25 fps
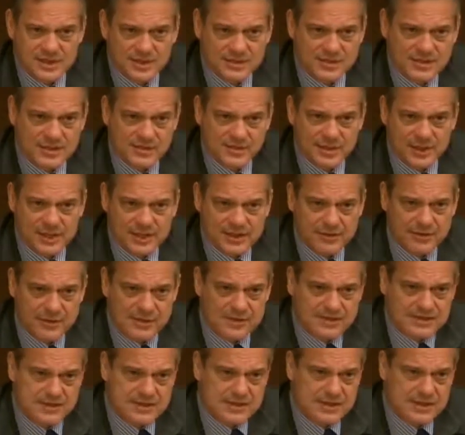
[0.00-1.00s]
of some
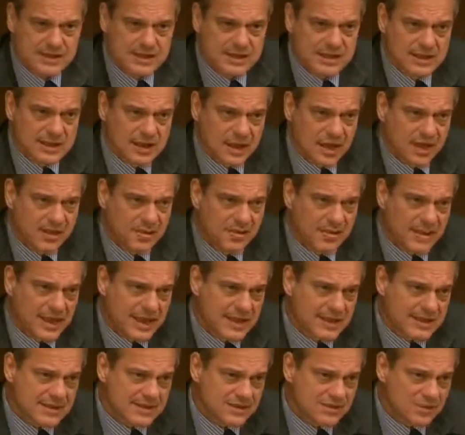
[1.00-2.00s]
areas,
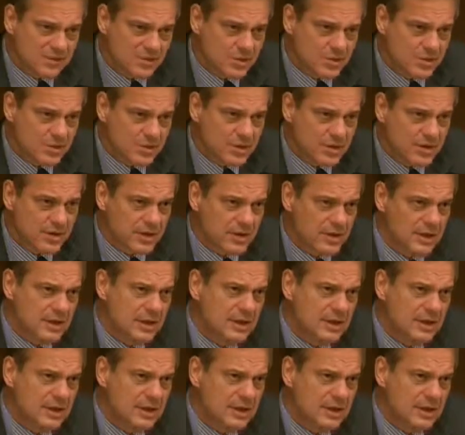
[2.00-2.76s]
unbalanced growth,